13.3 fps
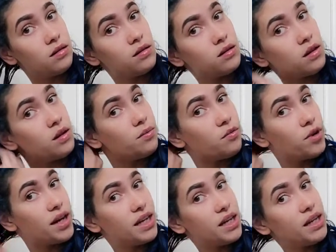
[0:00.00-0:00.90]
so I'm
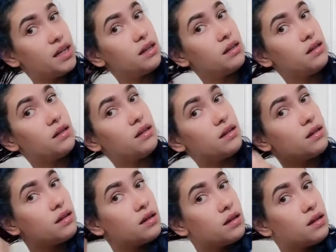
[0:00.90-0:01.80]
raking
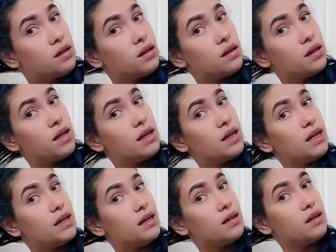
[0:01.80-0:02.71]
it
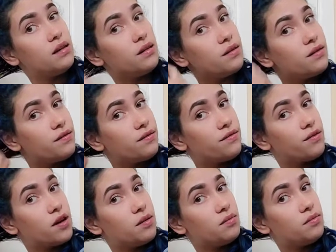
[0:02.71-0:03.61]
in
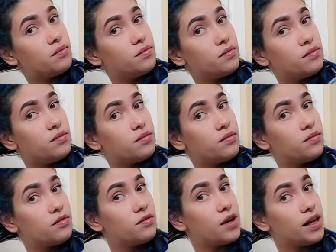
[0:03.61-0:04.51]
from
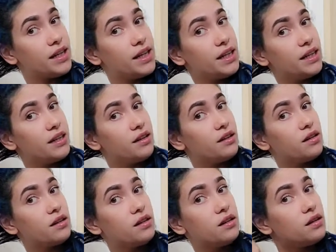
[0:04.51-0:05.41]
right
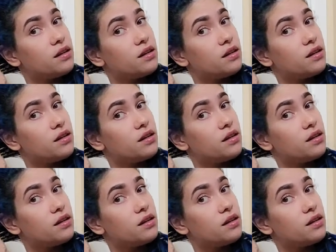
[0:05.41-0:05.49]
here